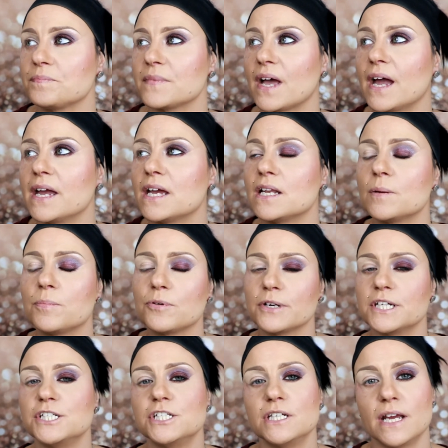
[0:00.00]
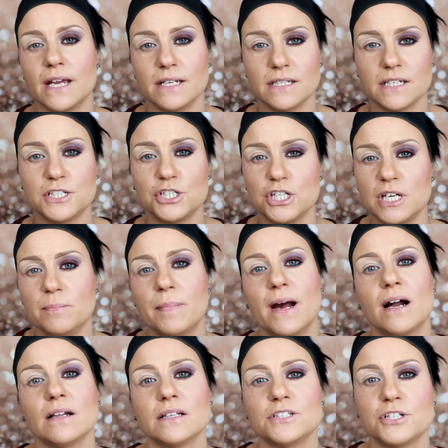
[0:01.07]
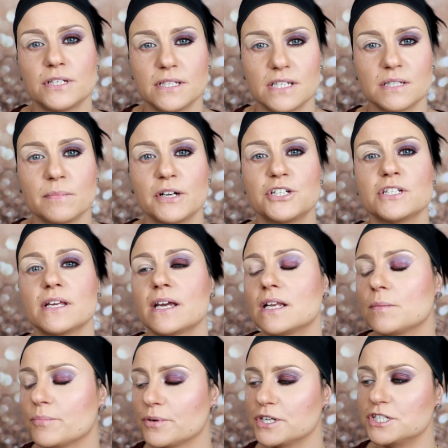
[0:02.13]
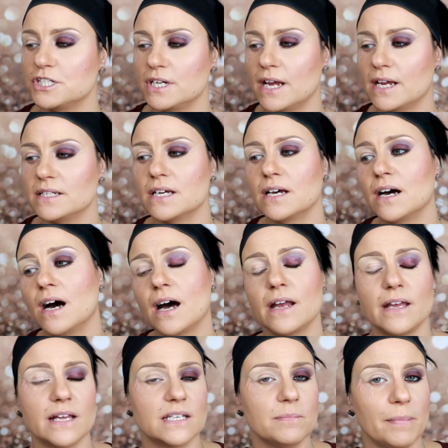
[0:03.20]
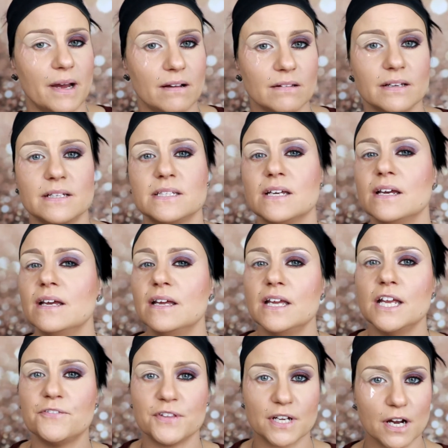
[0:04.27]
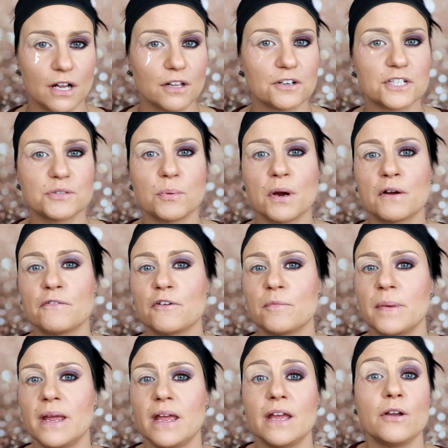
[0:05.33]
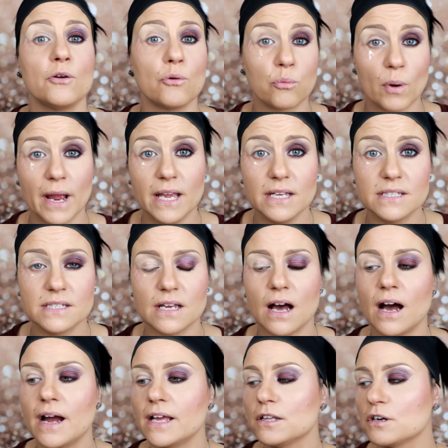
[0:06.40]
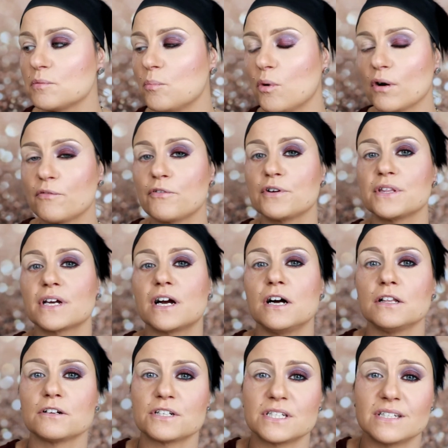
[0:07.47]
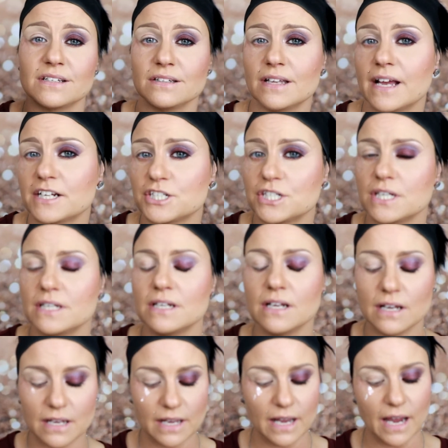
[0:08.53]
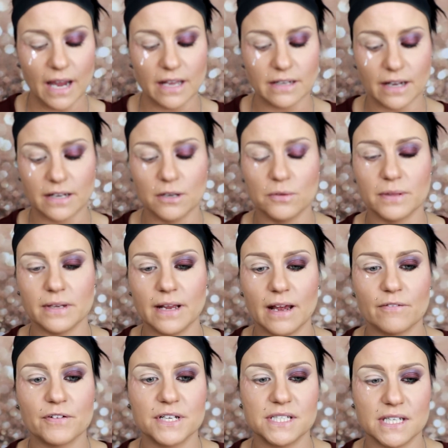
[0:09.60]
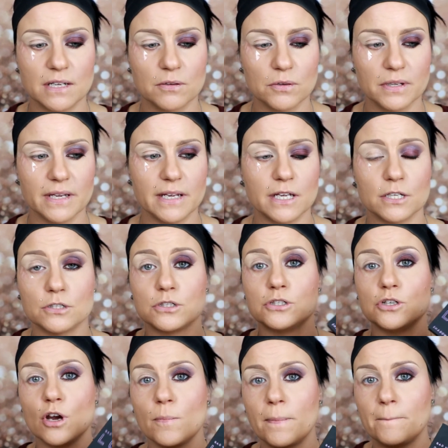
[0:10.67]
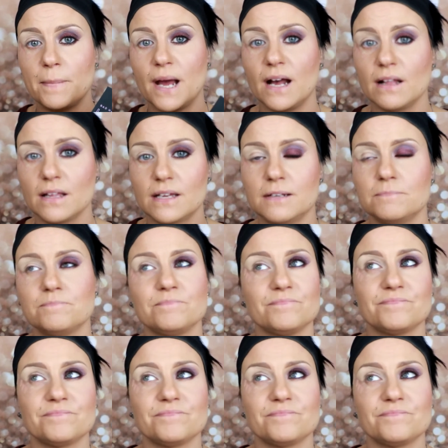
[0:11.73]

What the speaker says: I can appreciate a cheap palette just as much as I can appreciate a high-end palette. If the colors work for me, great. I look more for the color selection, and I know that every single like dupe palette,